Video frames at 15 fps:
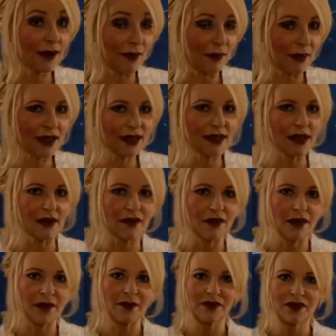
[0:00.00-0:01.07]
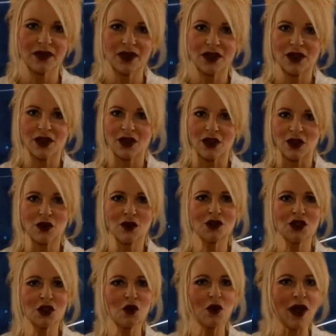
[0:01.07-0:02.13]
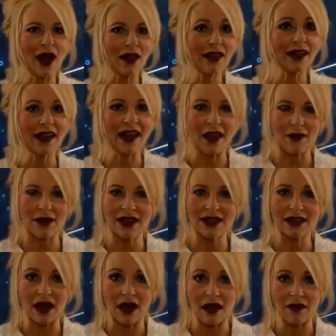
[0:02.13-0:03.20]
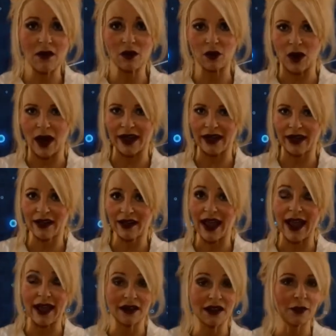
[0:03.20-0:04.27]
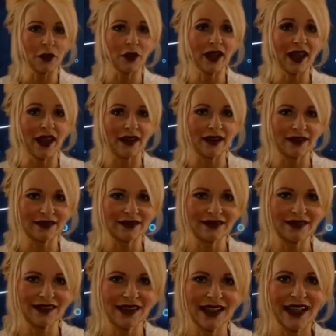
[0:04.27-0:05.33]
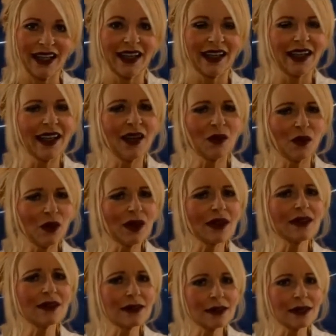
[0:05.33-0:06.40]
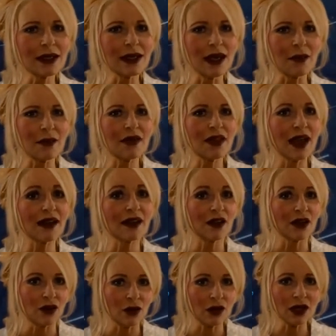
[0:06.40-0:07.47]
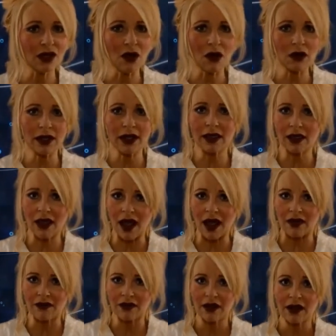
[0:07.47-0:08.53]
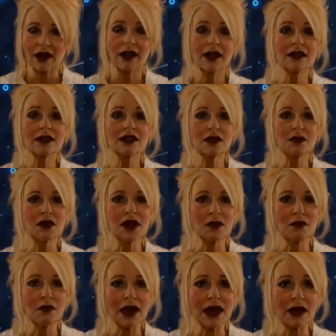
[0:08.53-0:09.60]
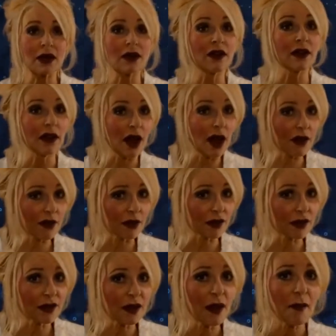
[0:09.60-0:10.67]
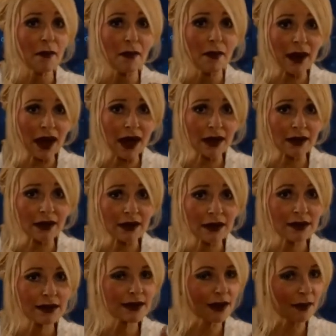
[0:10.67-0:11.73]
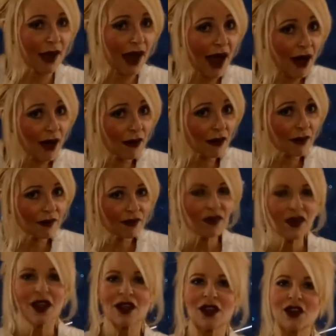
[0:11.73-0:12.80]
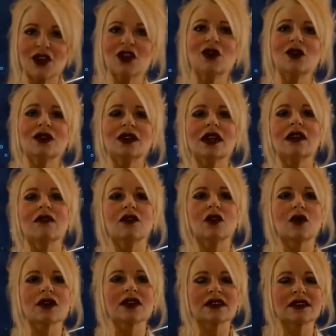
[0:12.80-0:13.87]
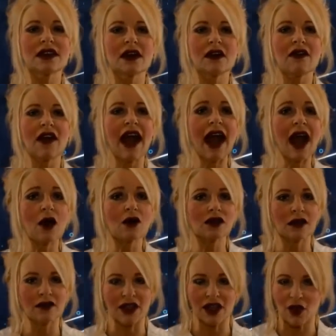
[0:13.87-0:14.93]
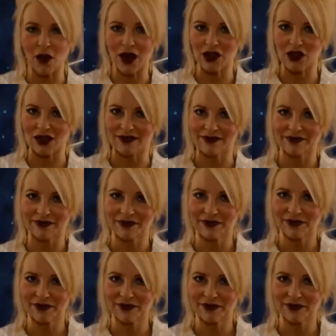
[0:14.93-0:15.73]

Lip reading: submissive. You do well in areas of writing and communicating. It would seem that your goal in life is to be better than others, but somehow, you leave yourself out of the equation.